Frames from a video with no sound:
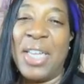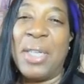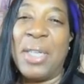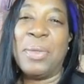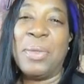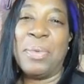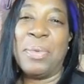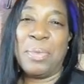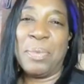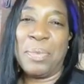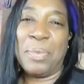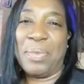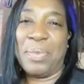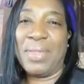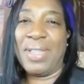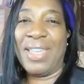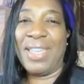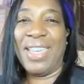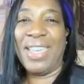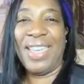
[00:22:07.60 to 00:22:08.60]

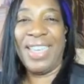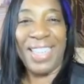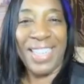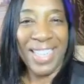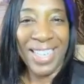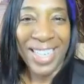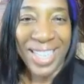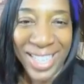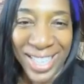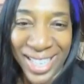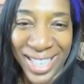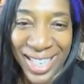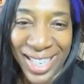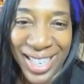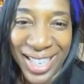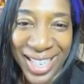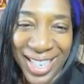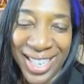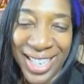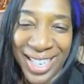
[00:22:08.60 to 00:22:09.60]

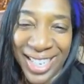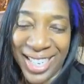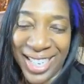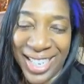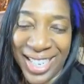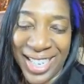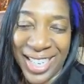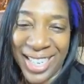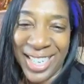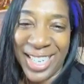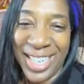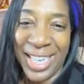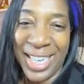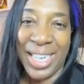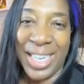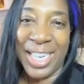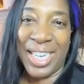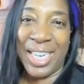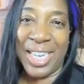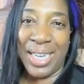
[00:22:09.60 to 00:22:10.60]

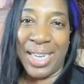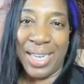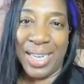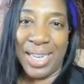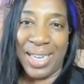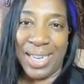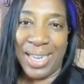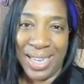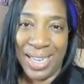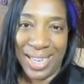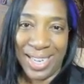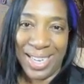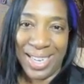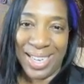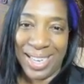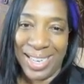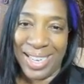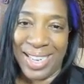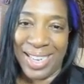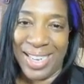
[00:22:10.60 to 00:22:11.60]

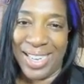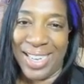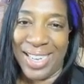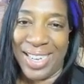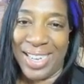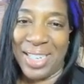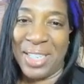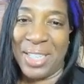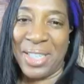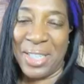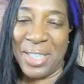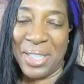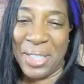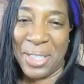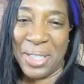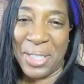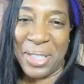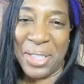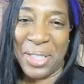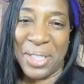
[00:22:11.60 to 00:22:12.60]

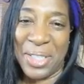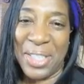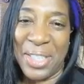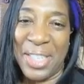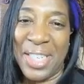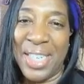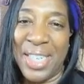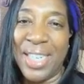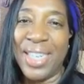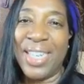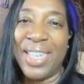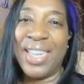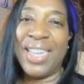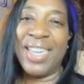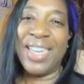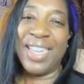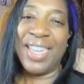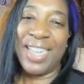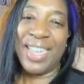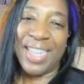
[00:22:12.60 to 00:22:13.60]

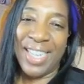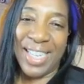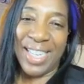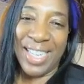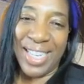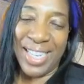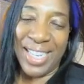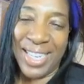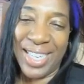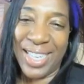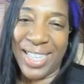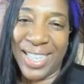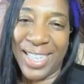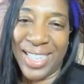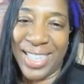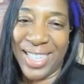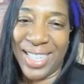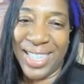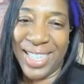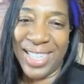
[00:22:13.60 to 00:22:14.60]

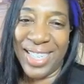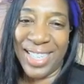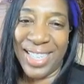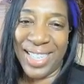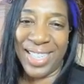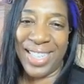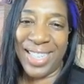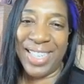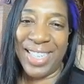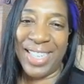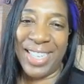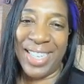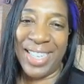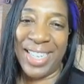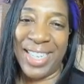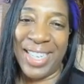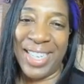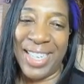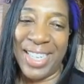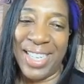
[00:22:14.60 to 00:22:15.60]
(not speaking)